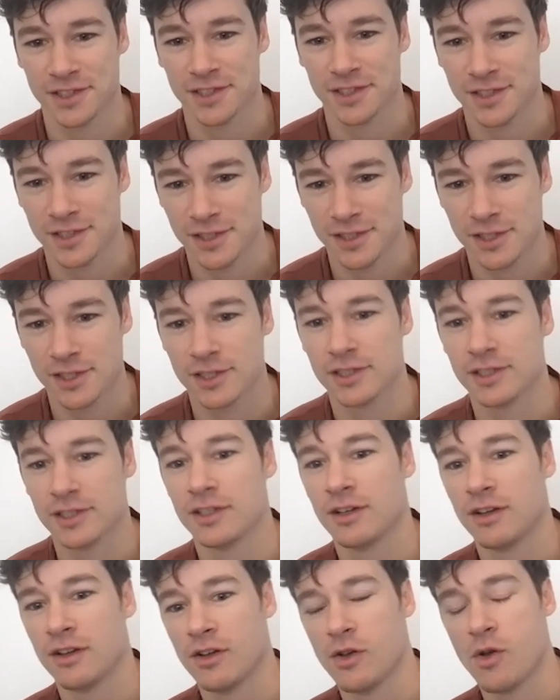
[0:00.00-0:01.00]
that's
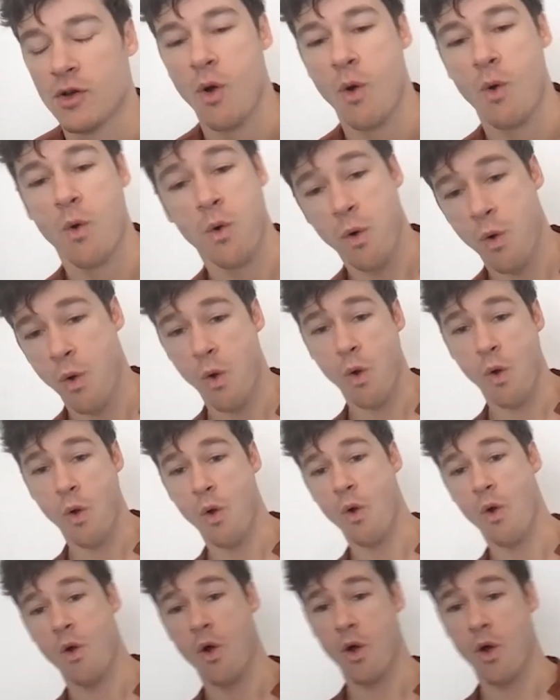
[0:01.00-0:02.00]
transpired into something
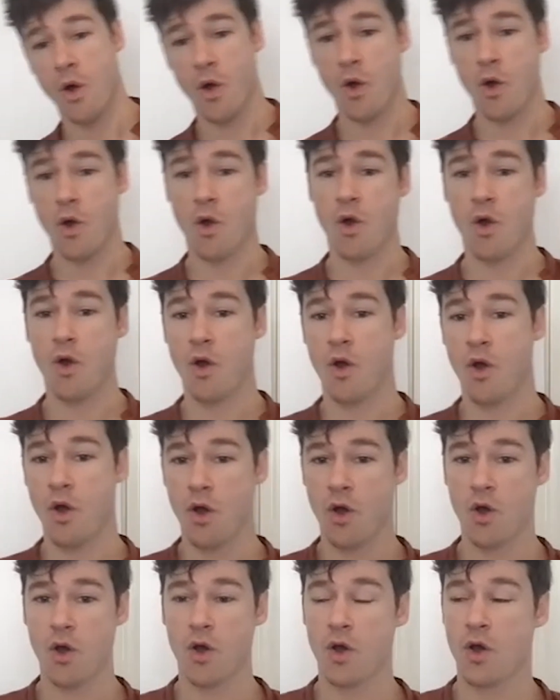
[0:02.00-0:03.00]
beyond your wildest
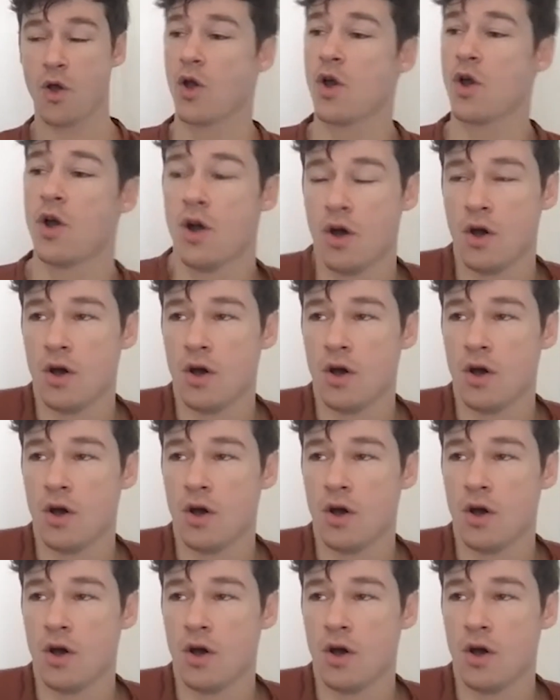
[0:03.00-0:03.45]
imaginations?